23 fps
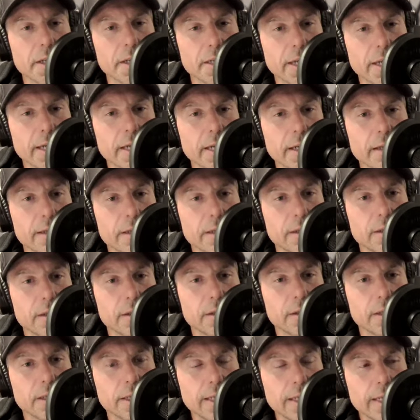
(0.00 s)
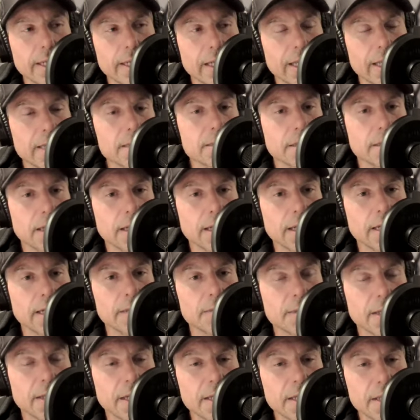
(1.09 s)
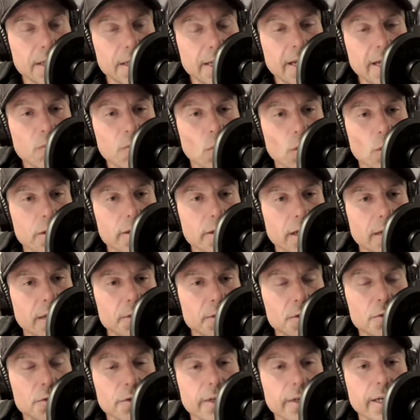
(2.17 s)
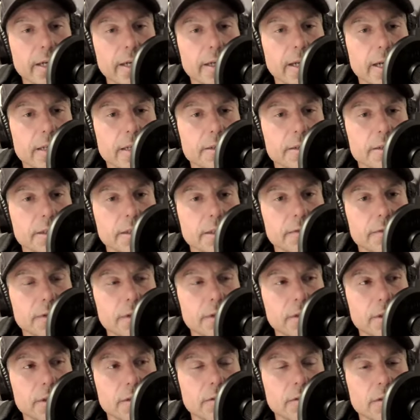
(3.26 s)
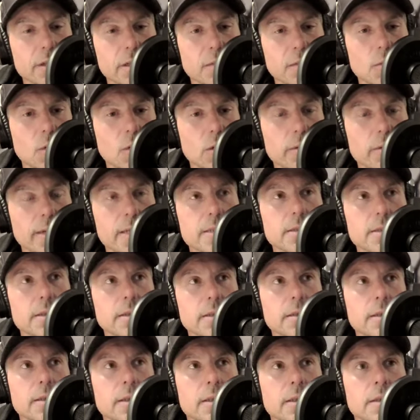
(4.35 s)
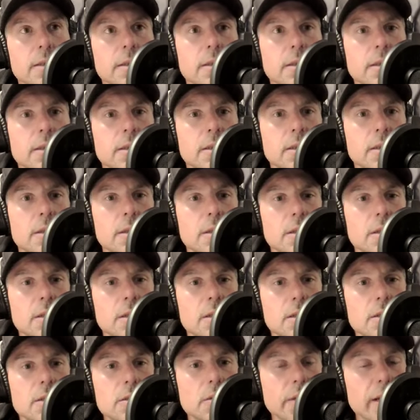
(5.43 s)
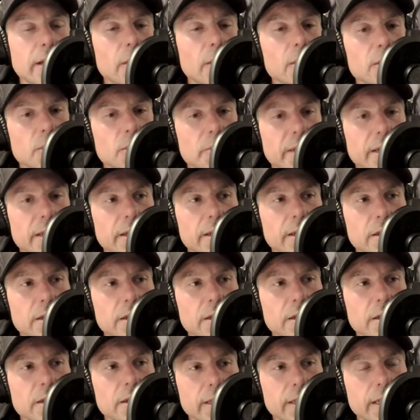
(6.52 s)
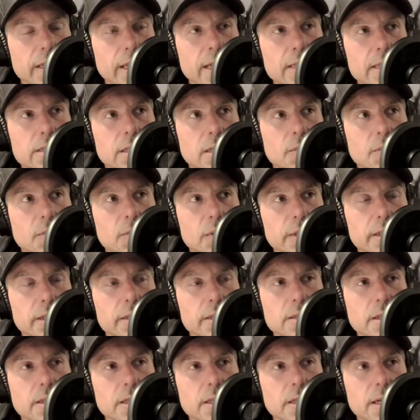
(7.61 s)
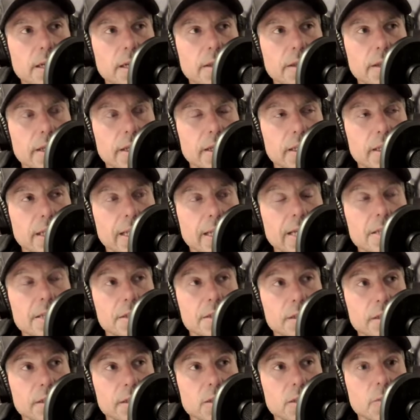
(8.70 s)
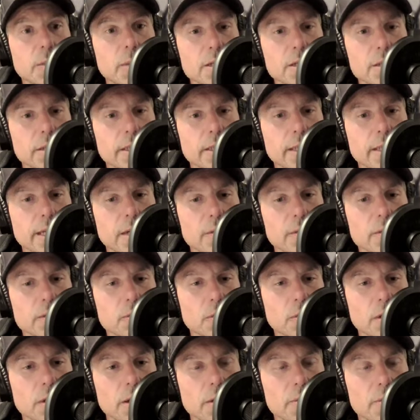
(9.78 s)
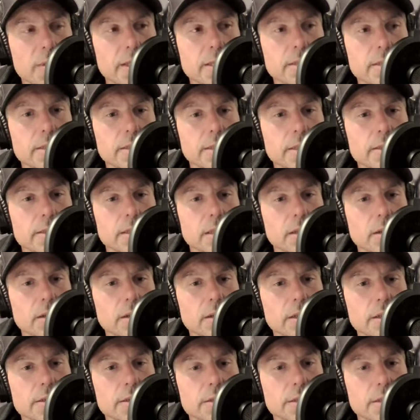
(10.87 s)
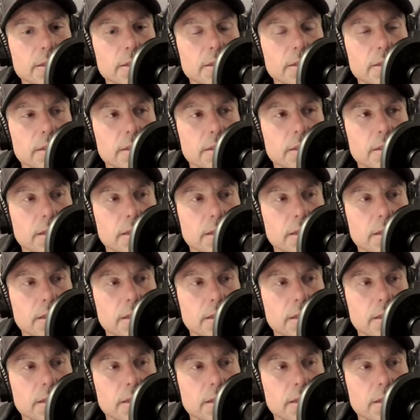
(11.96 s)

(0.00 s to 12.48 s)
a day in less time and then have more time to train, actually, if you're a little more rested. So that was a big, in the last couple of years, I think in the last year especially, that was one of the biggest things I learned is just,